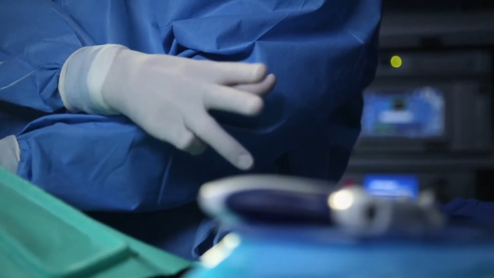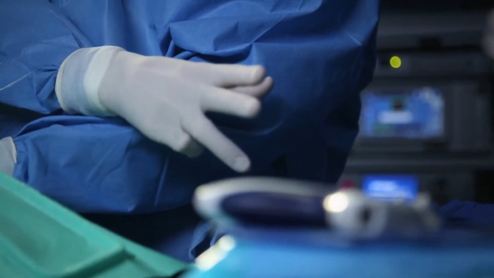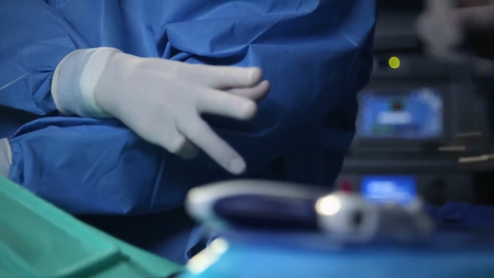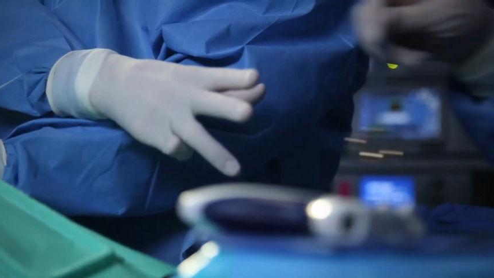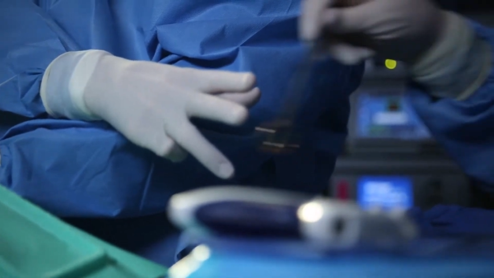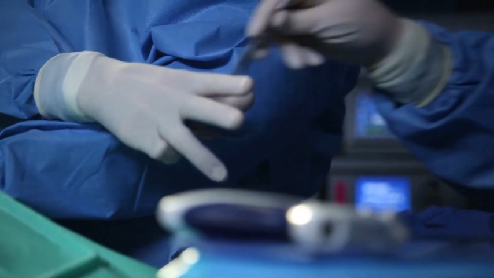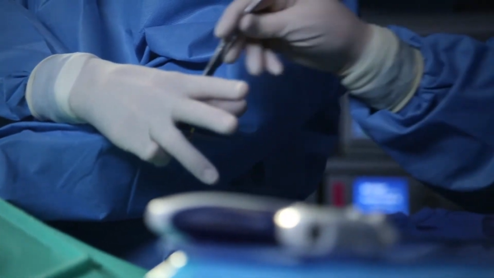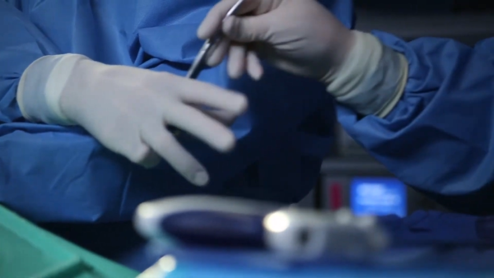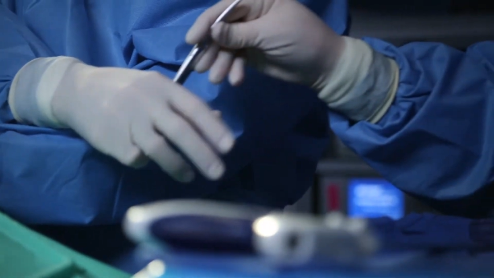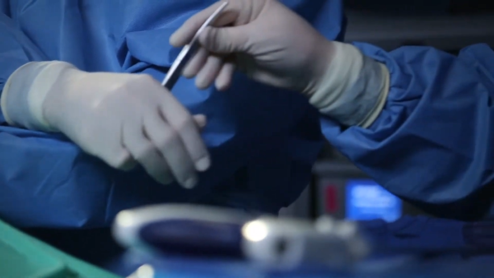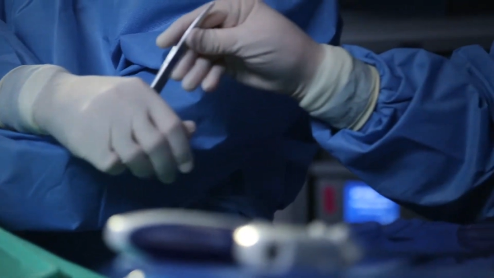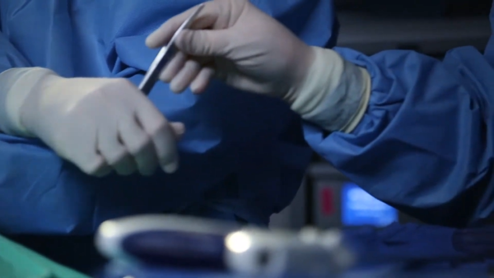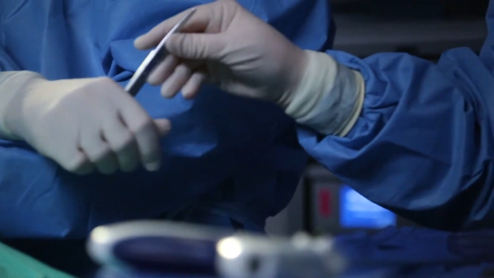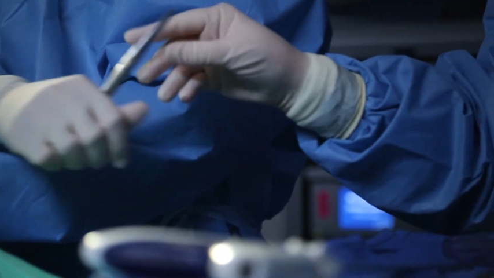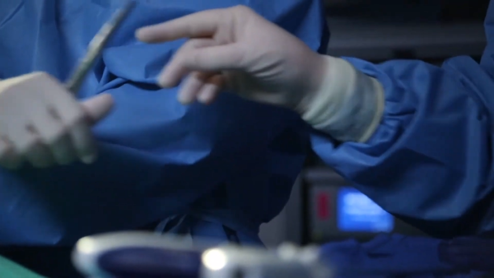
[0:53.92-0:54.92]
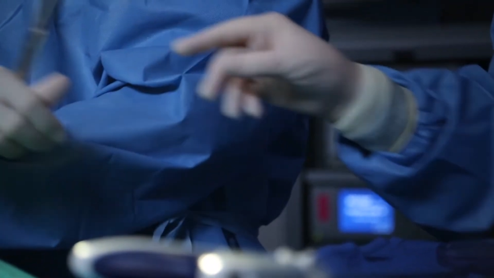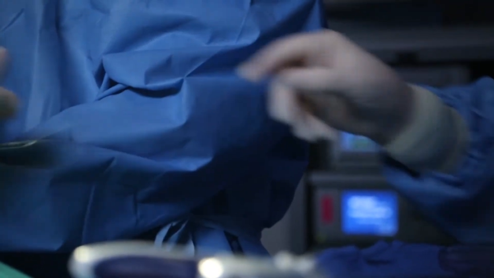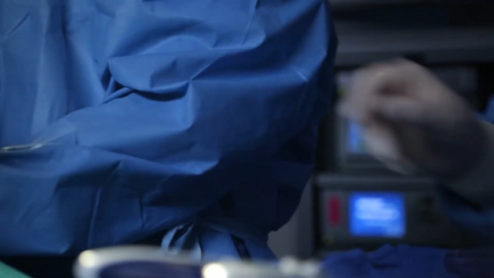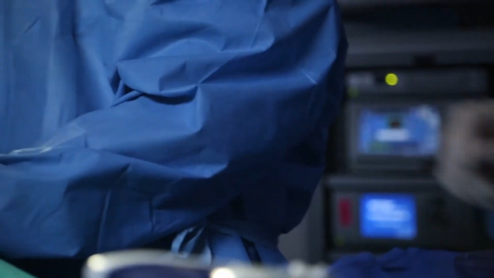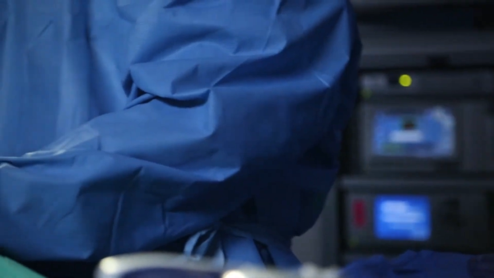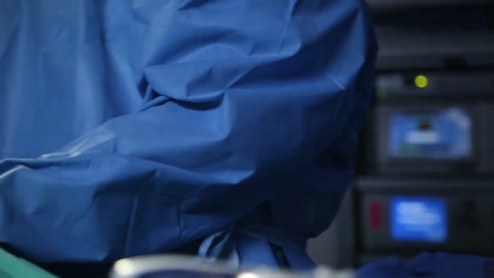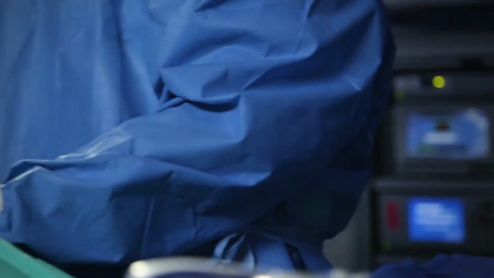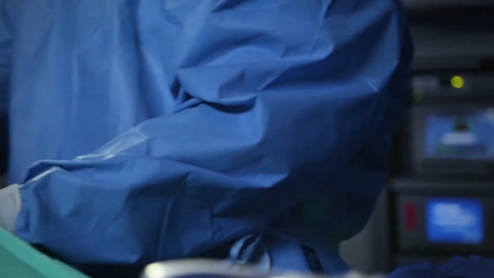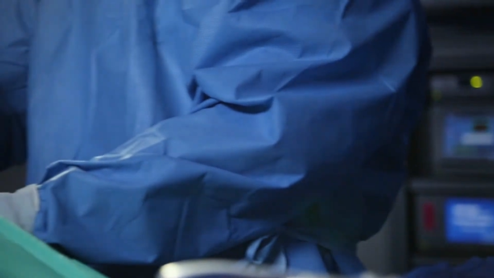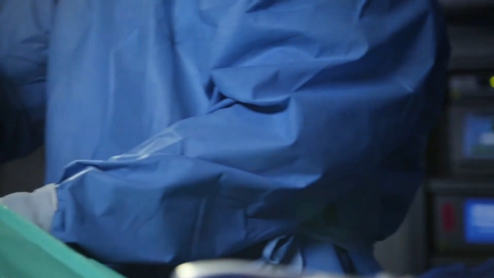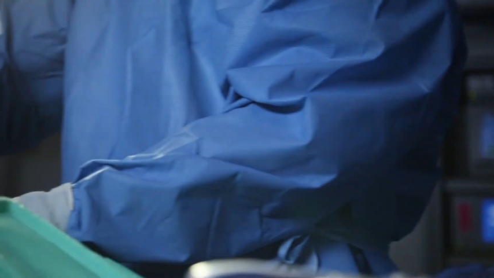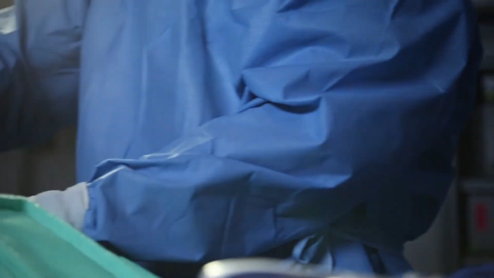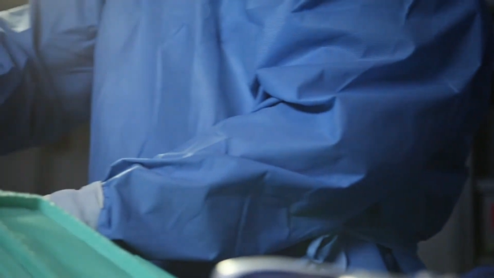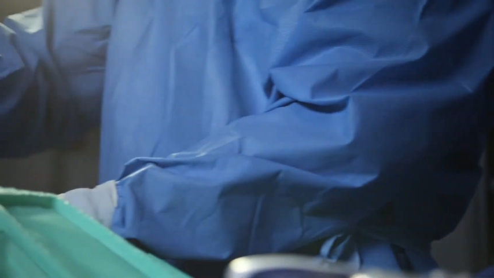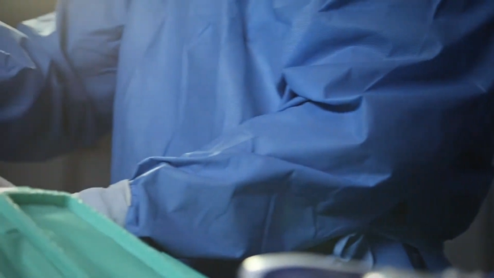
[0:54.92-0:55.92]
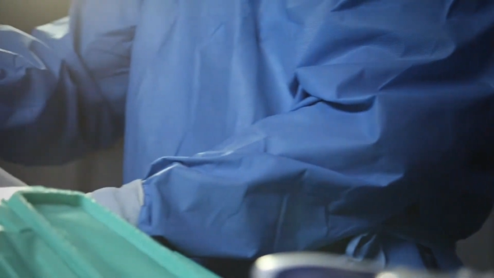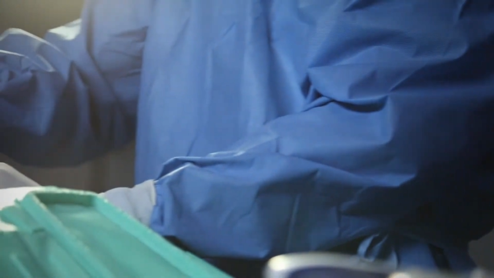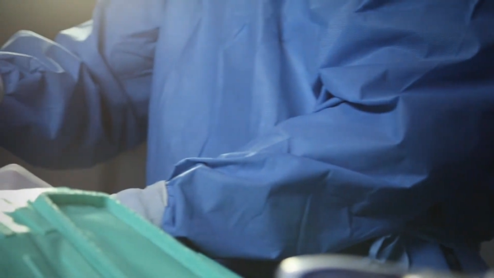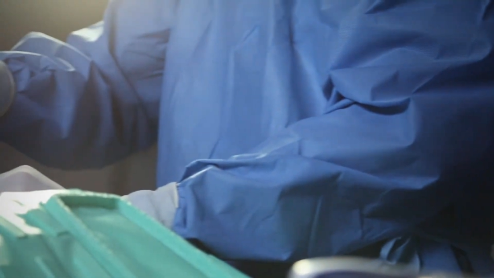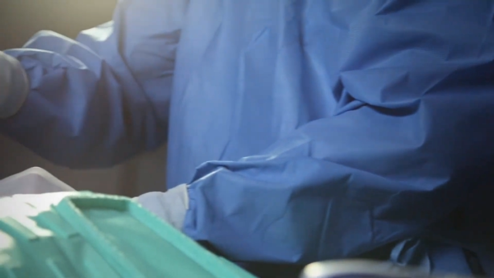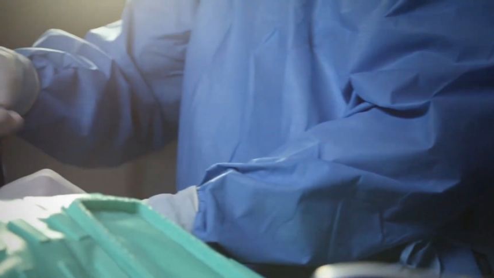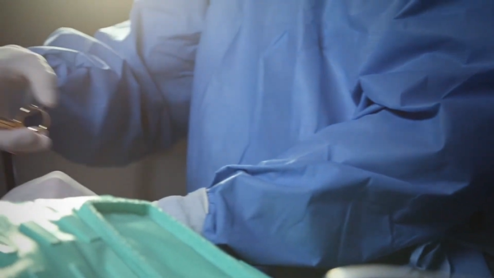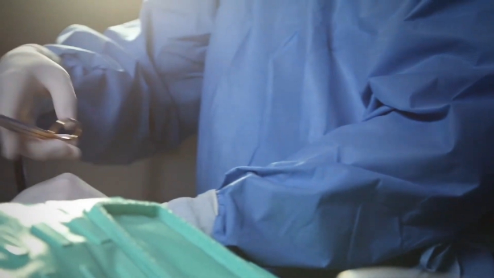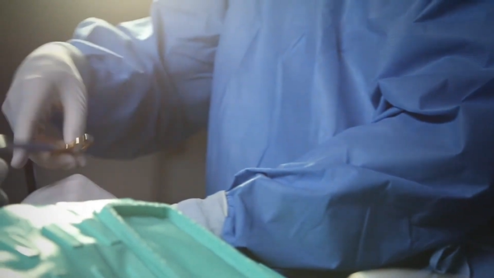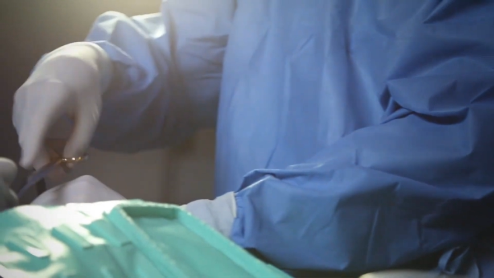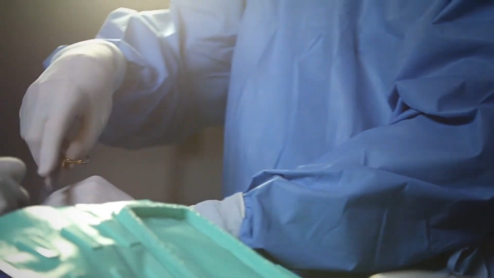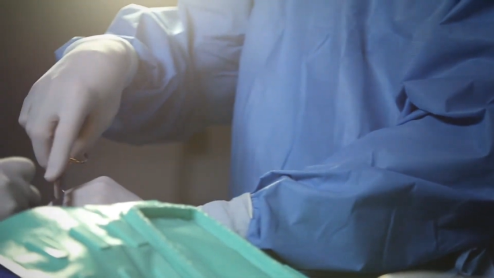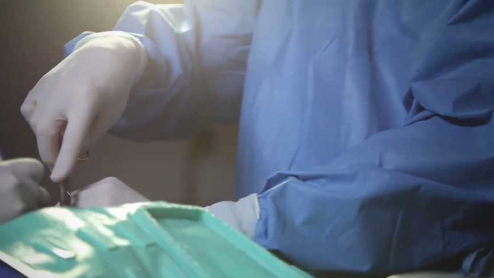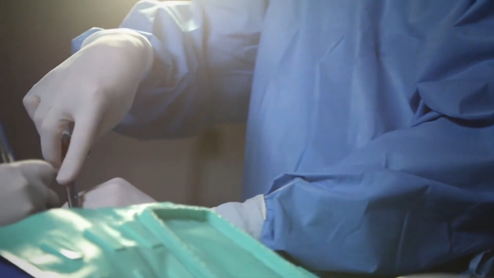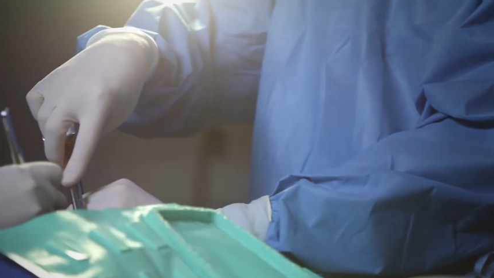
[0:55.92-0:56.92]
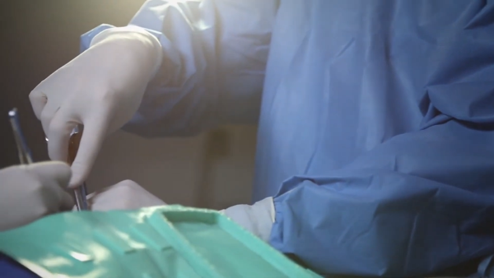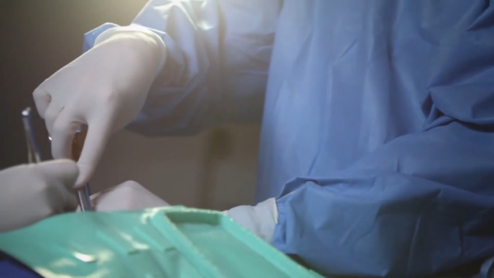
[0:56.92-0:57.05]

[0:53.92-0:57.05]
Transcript: (no speaker visible)